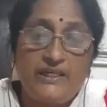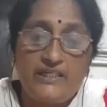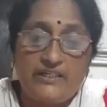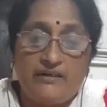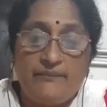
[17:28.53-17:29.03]

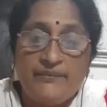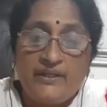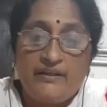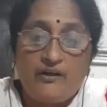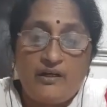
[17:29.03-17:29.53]
Peter.
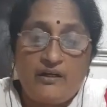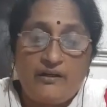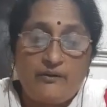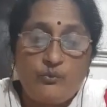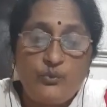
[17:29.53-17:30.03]

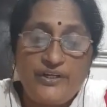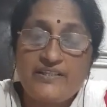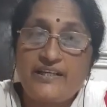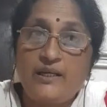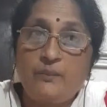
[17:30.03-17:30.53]
Who
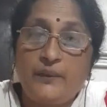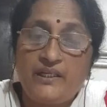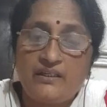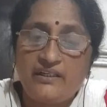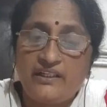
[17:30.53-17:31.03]
is Saint Peter?